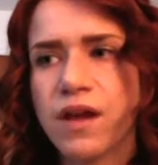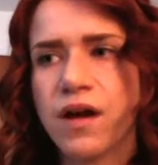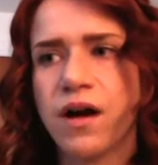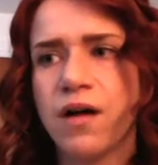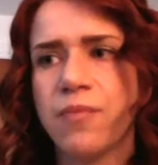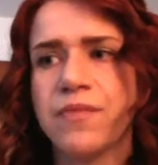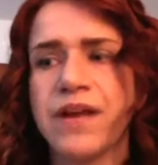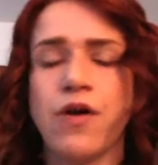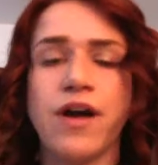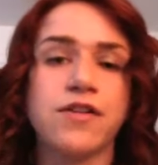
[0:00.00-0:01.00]

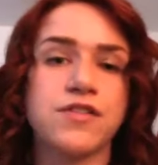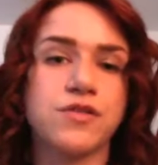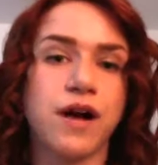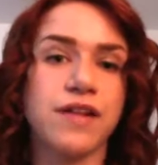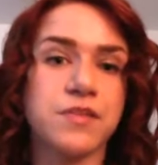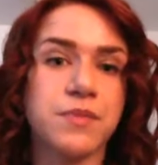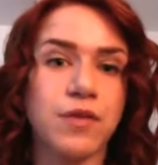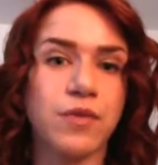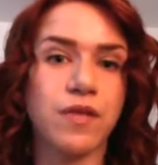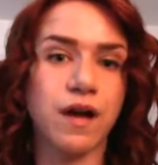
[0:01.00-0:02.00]
Now, I also got to
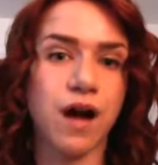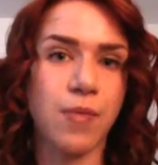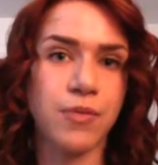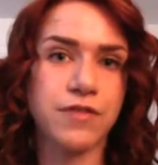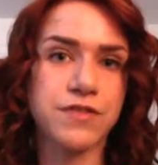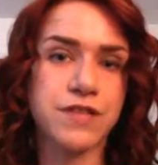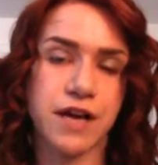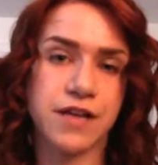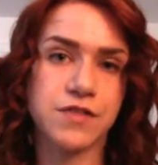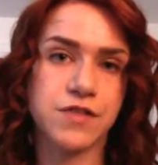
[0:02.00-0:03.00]
meet with a couple of
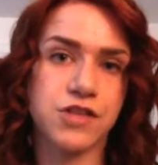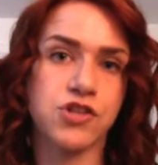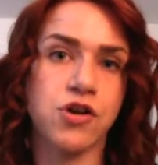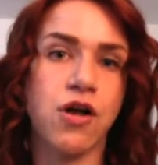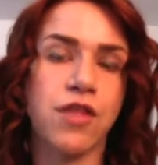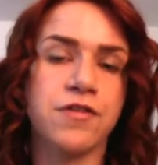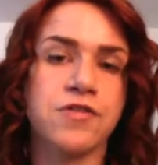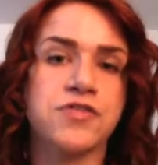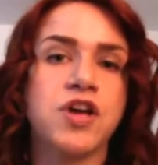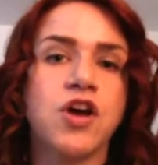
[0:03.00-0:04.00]
science fiction
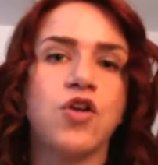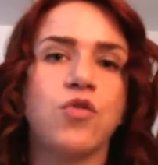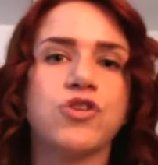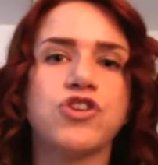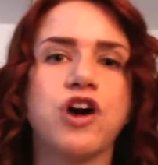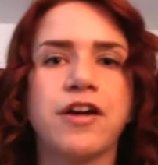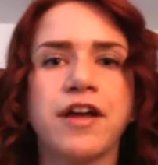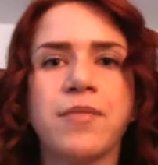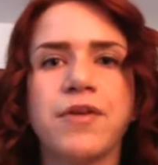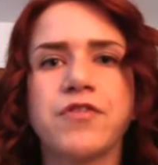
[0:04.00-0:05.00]
authors who were
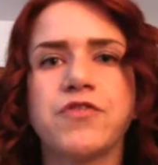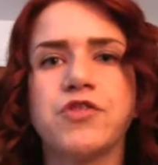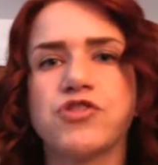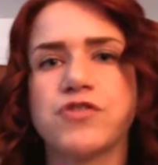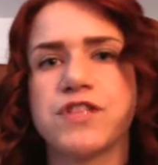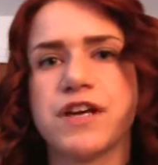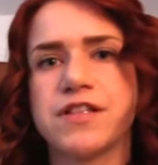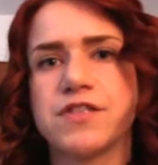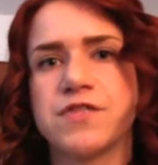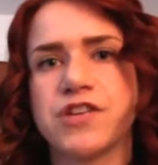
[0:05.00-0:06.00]
talking about the future of
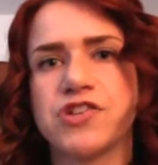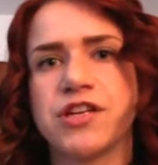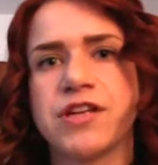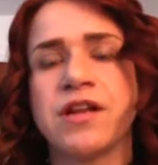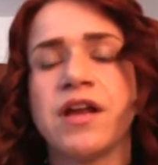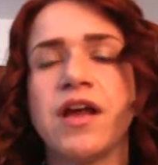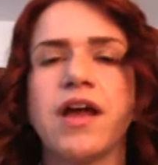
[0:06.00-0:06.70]
science fiction